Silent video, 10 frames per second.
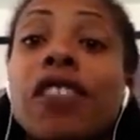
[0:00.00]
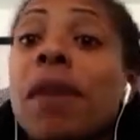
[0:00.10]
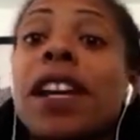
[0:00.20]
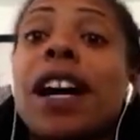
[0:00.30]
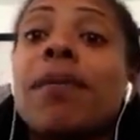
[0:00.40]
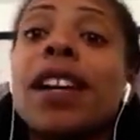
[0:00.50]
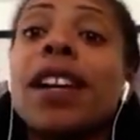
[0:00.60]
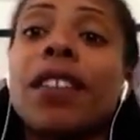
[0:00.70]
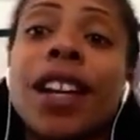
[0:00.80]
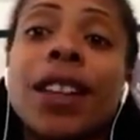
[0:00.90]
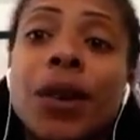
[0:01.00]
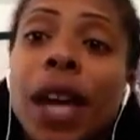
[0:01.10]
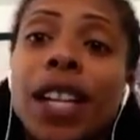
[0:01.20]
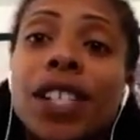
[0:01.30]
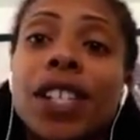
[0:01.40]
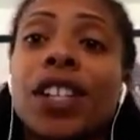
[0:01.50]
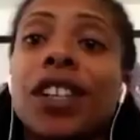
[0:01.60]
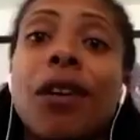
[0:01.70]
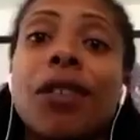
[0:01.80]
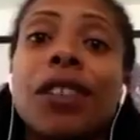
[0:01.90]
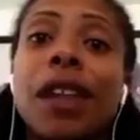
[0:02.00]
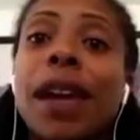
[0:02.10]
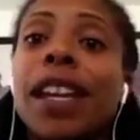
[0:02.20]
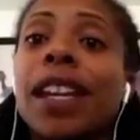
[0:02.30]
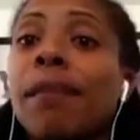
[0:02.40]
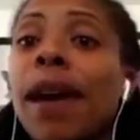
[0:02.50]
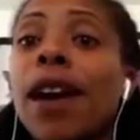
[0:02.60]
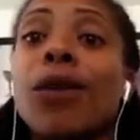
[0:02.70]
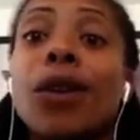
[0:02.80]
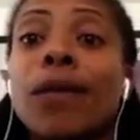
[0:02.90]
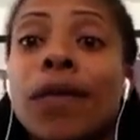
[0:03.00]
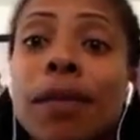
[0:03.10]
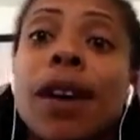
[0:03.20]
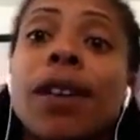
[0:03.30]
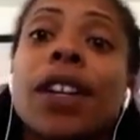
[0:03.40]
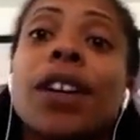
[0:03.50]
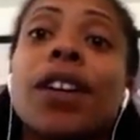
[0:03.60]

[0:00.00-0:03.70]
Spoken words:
You may not be in the right location. They may need a male or a female,